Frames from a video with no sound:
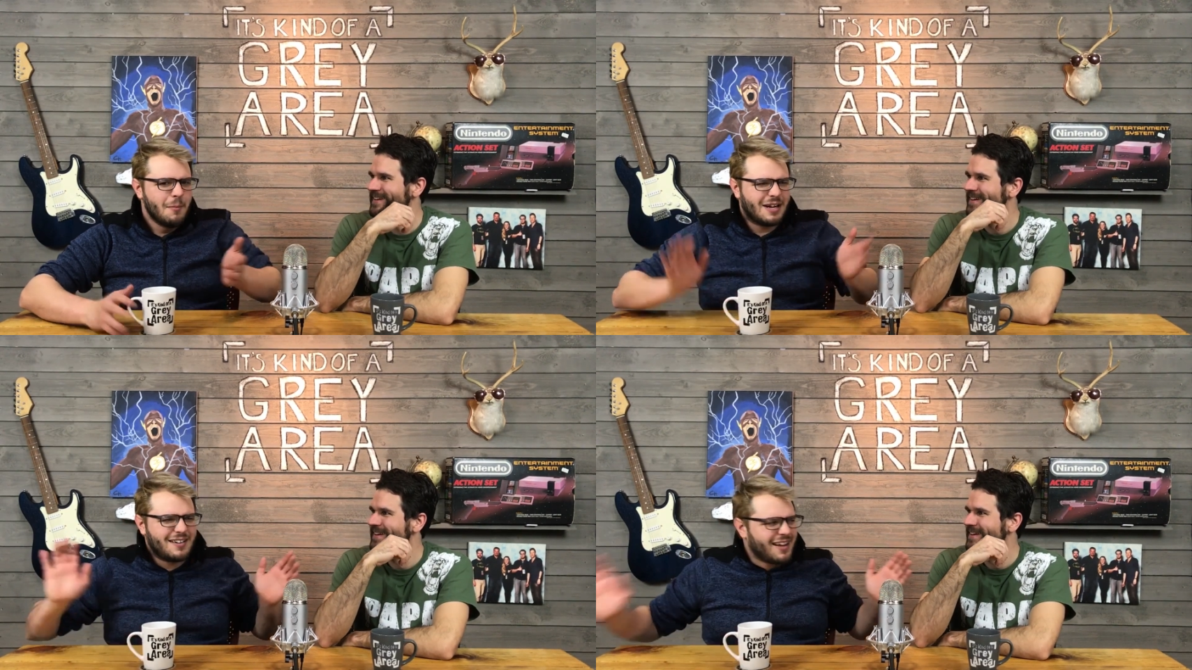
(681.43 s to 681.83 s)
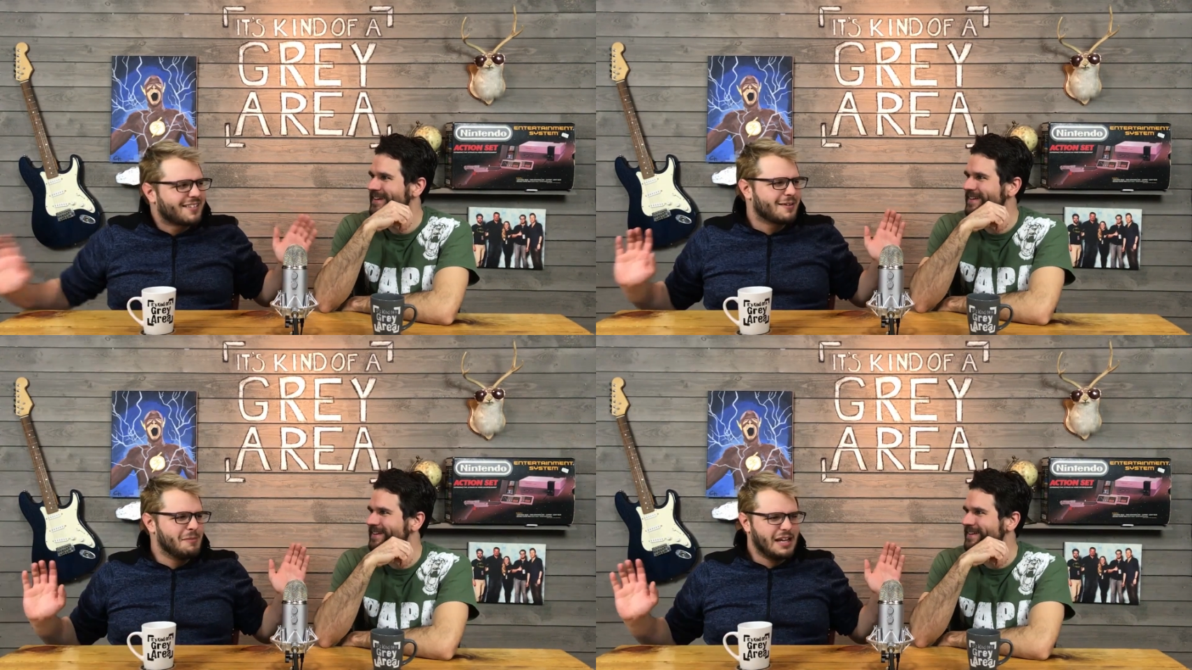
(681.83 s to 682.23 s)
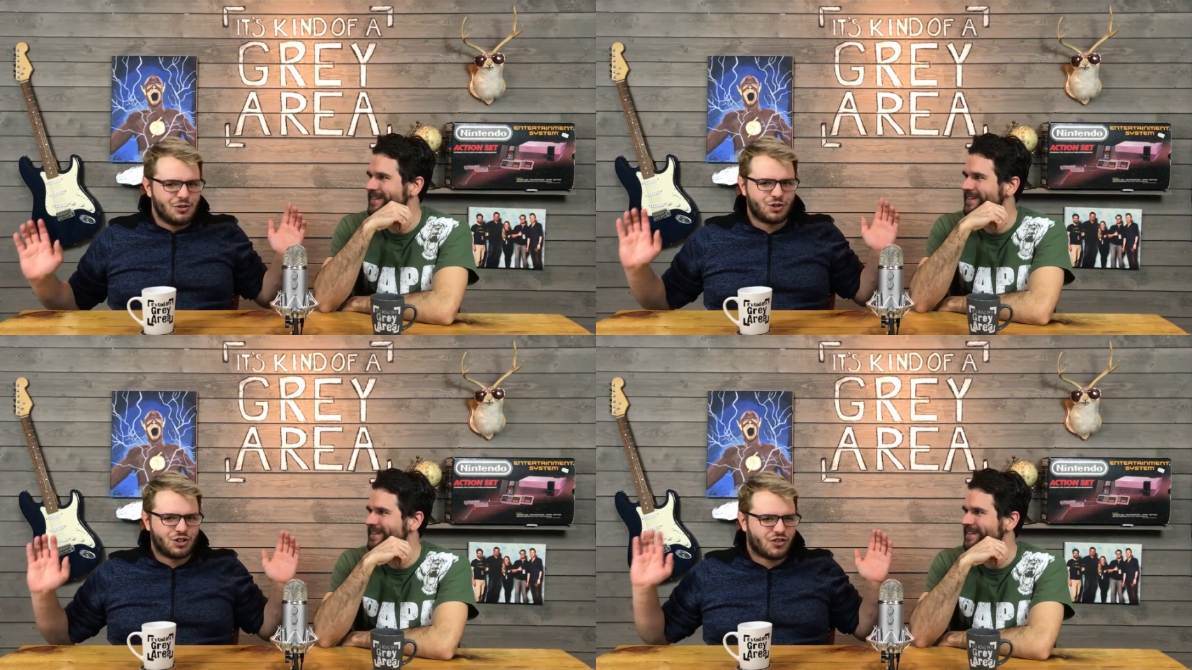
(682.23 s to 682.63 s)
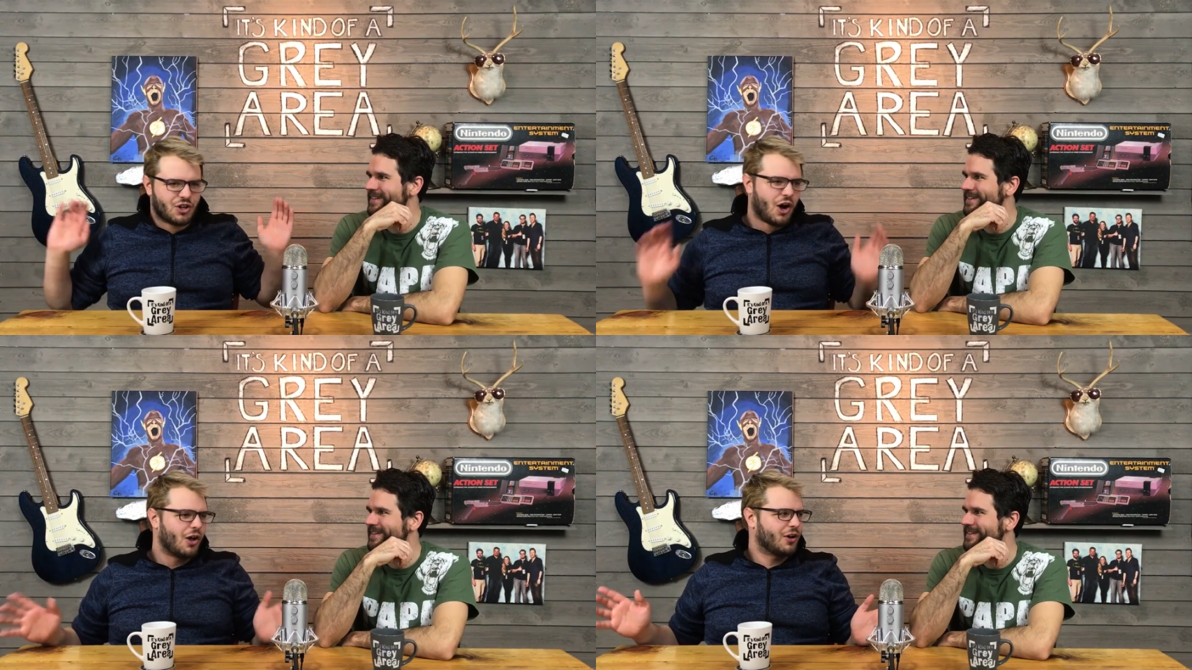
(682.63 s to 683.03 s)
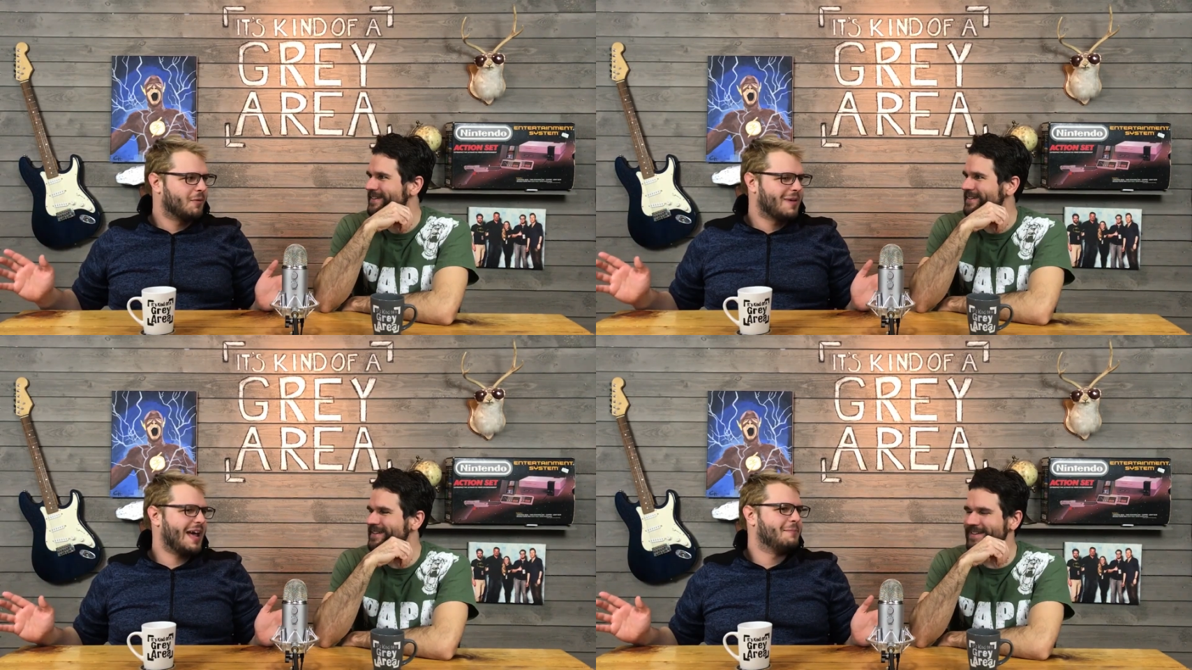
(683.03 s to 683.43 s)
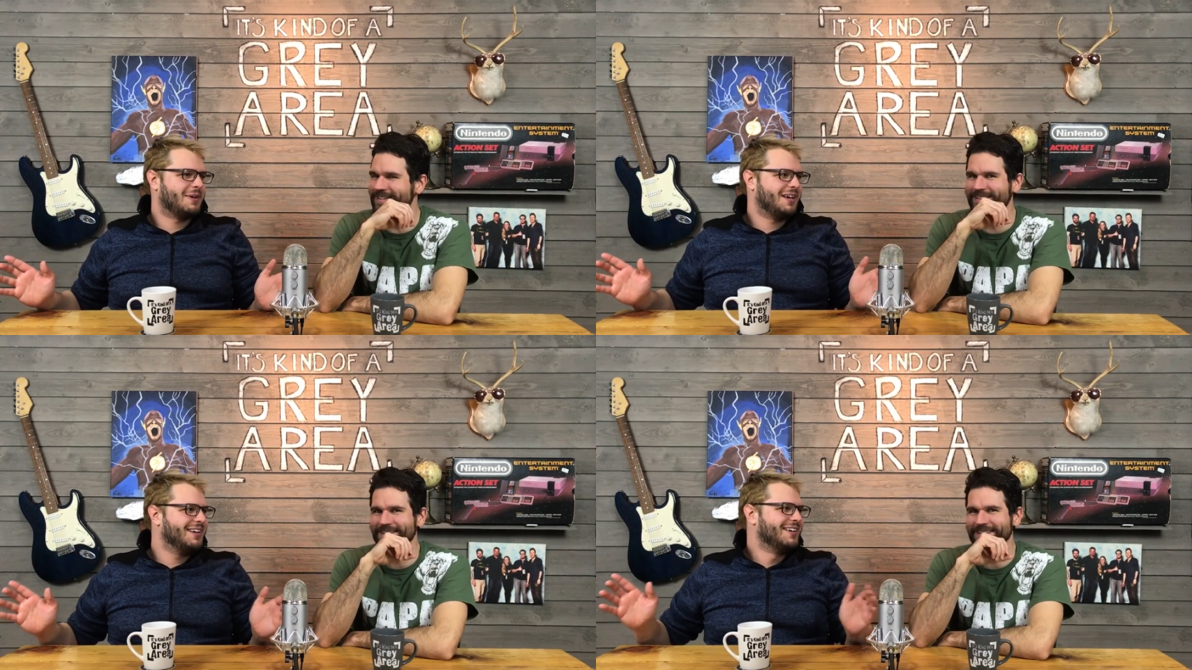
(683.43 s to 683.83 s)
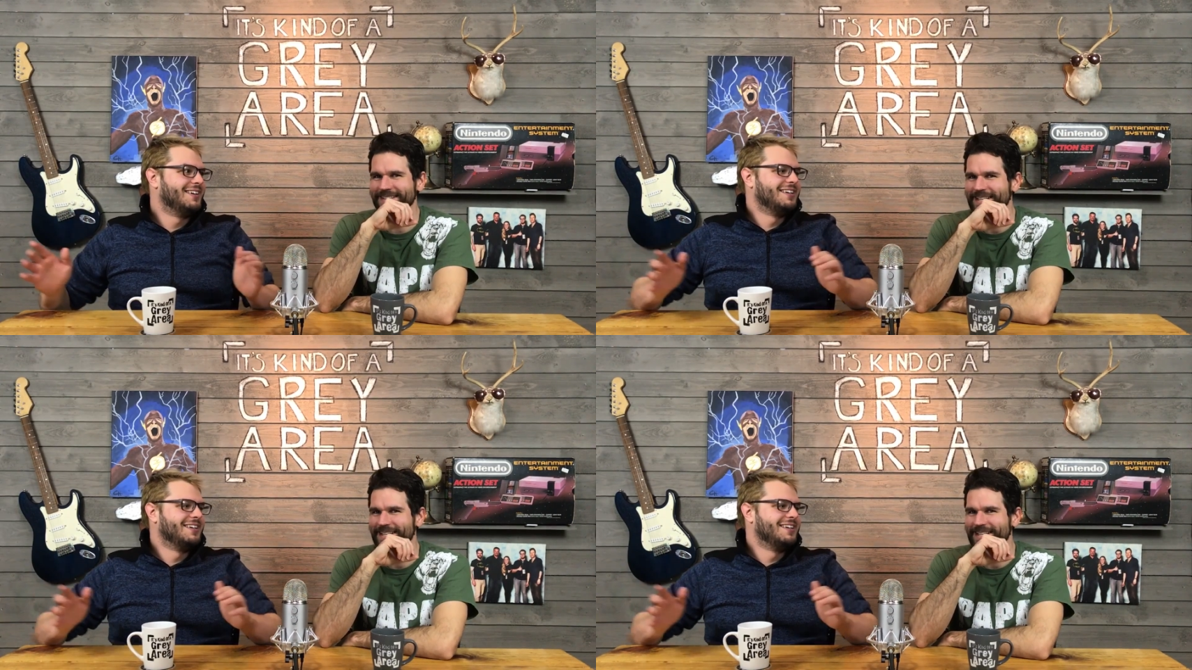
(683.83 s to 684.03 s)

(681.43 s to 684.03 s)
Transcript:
Speaker 1: but it doesn't mean you should just call her Bambi.